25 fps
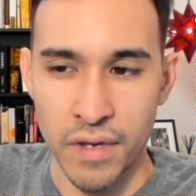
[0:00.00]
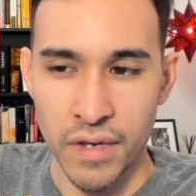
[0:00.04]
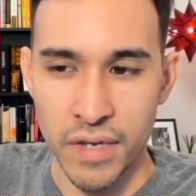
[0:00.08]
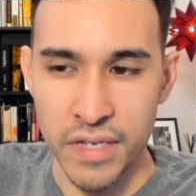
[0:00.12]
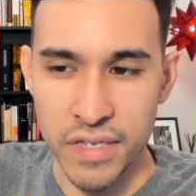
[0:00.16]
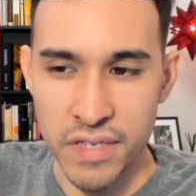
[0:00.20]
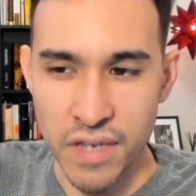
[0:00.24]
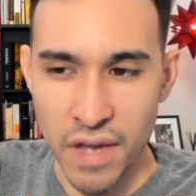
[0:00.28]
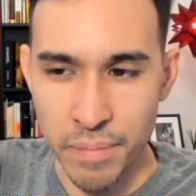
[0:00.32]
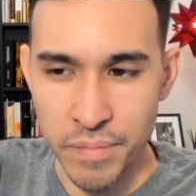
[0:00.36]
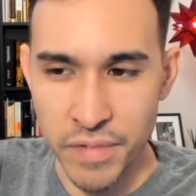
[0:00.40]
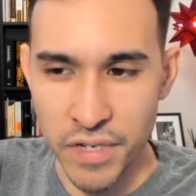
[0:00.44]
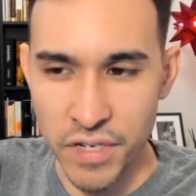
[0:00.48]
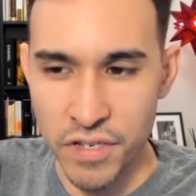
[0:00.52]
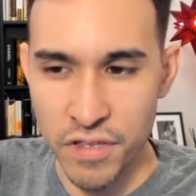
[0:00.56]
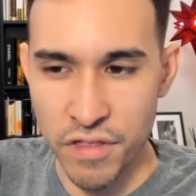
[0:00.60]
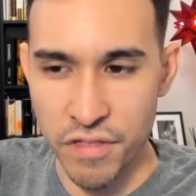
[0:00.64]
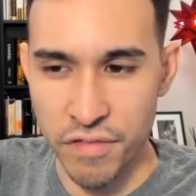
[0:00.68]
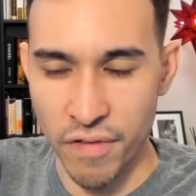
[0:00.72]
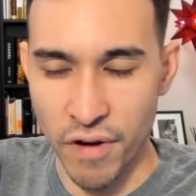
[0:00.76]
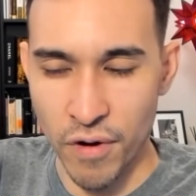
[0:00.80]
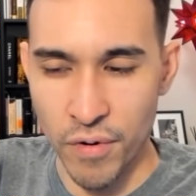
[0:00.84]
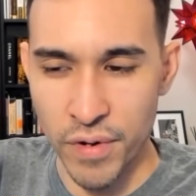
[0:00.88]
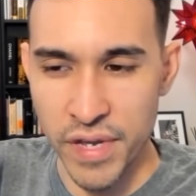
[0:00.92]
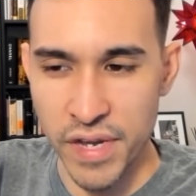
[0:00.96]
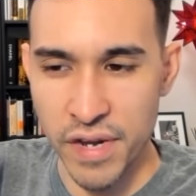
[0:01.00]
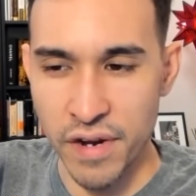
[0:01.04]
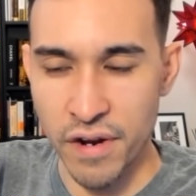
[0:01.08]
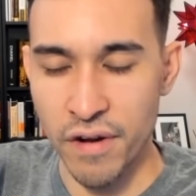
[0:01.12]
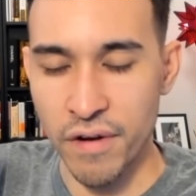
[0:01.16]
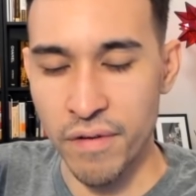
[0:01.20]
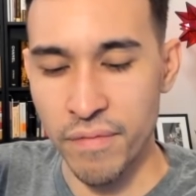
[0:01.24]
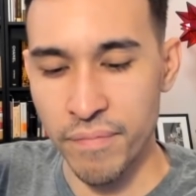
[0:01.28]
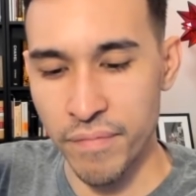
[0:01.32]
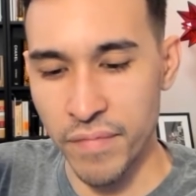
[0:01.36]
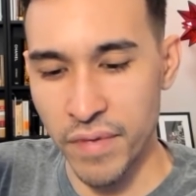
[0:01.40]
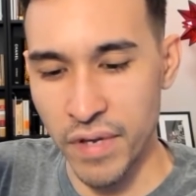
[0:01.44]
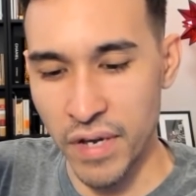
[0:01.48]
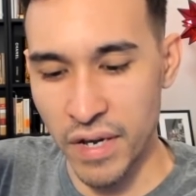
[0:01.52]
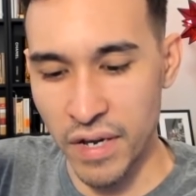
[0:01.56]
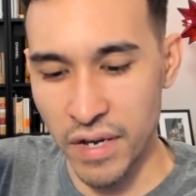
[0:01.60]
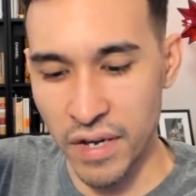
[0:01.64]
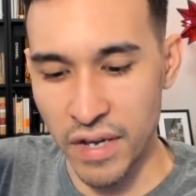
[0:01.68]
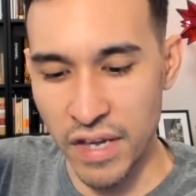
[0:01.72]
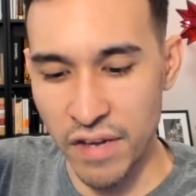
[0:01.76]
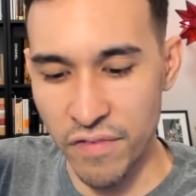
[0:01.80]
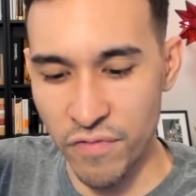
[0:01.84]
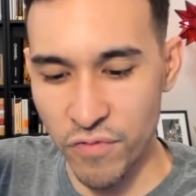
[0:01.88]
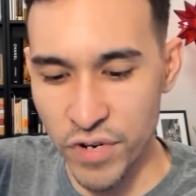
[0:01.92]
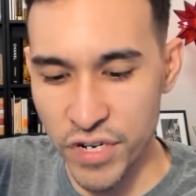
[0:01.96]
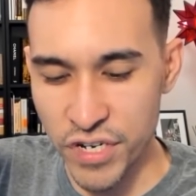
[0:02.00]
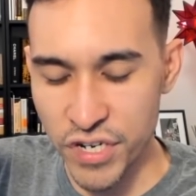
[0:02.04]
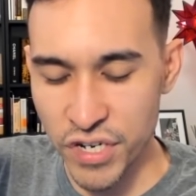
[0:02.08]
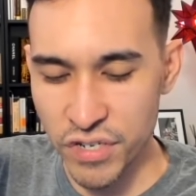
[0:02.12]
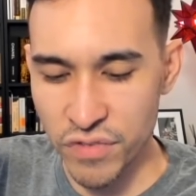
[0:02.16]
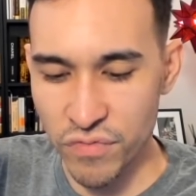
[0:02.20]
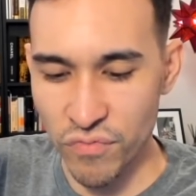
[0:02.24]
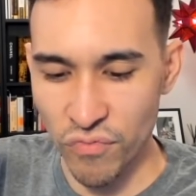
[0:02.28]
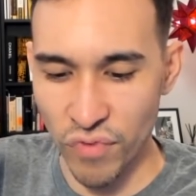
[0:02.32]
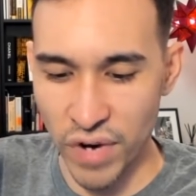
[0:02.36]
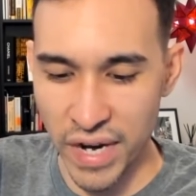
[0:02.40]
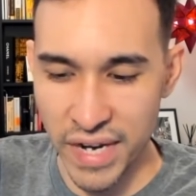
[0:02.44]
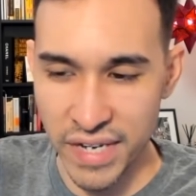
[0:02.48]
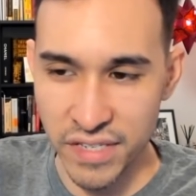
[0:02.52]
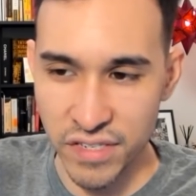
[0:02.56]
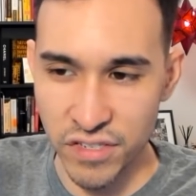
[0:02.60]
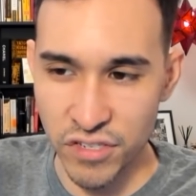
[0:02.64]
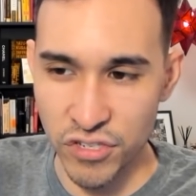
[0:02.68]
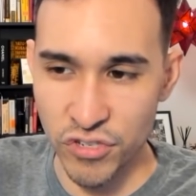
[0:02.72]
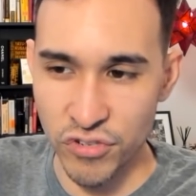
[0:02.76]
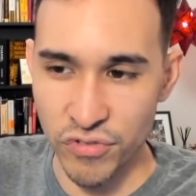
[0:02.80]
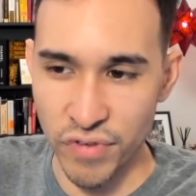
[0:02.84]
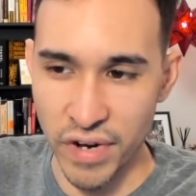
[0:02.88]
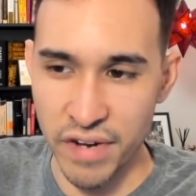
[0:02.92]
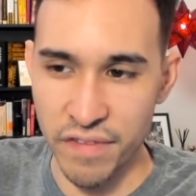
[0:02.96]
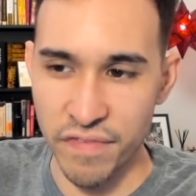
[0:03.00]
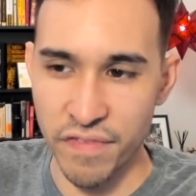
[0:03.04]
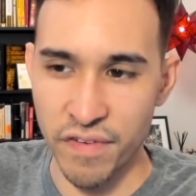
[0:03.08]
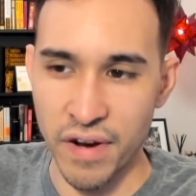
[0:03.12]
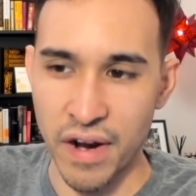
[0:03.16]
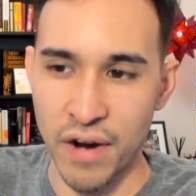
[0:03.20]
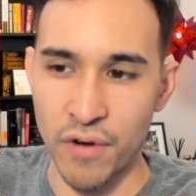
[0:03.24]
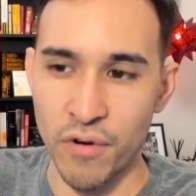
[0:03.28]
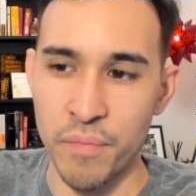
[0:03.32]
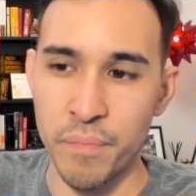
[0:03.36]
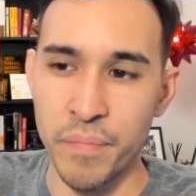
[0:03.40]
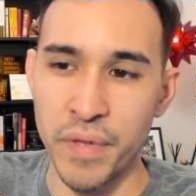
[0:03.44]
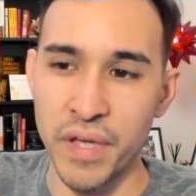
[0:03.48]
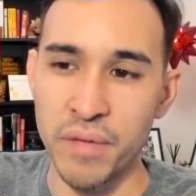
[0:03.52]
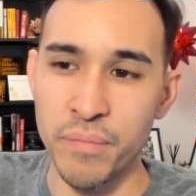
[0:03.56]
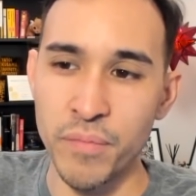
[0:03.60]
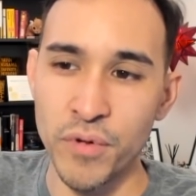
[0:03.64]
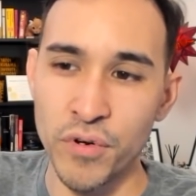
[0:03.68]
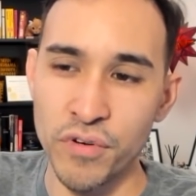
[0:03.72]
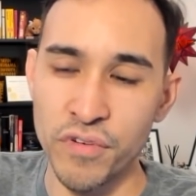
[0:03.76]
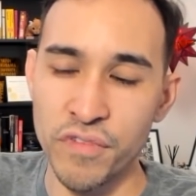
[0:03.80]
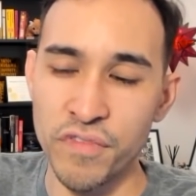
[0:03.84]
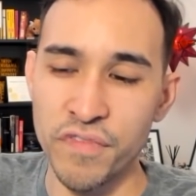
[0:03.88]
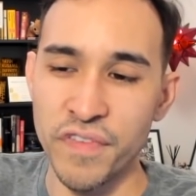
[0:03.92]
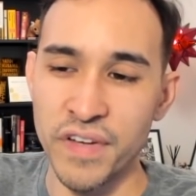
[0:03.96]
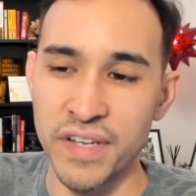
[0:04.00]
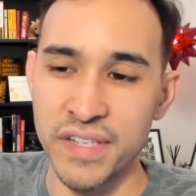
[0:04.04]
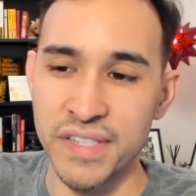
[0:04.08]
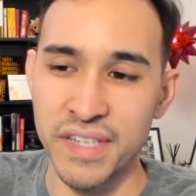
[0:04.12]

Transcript: He's opting to throw here. If we just raced straight for our big move,